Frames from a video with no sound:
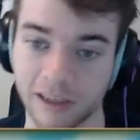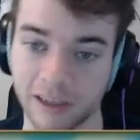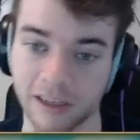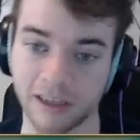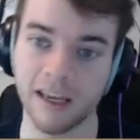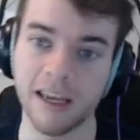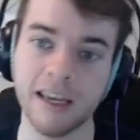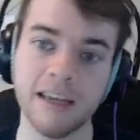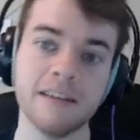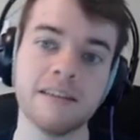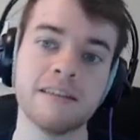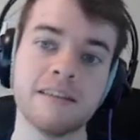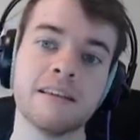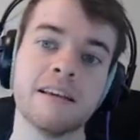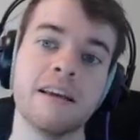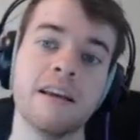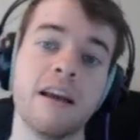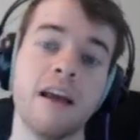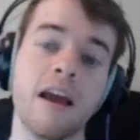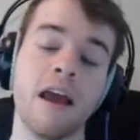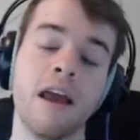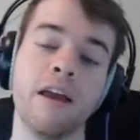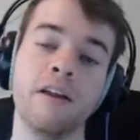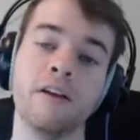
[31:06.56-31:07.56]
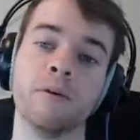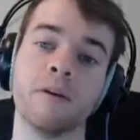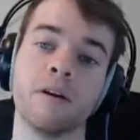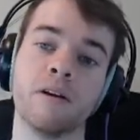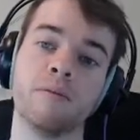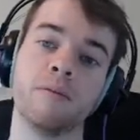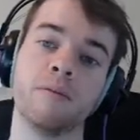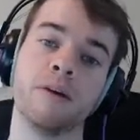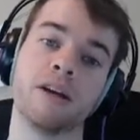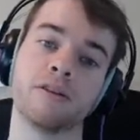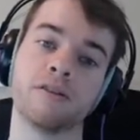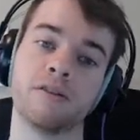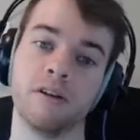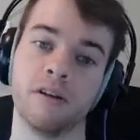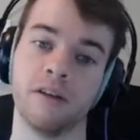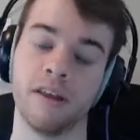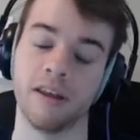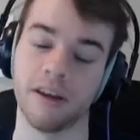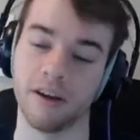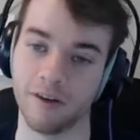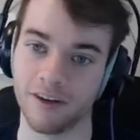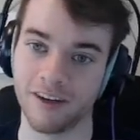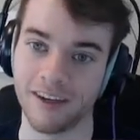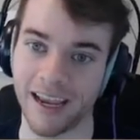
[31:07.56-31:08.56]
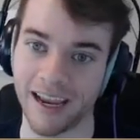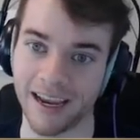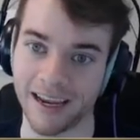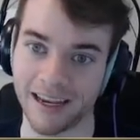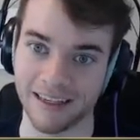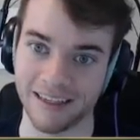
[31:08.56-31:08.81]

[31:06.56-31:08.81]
in case, and you want to make sure that your tech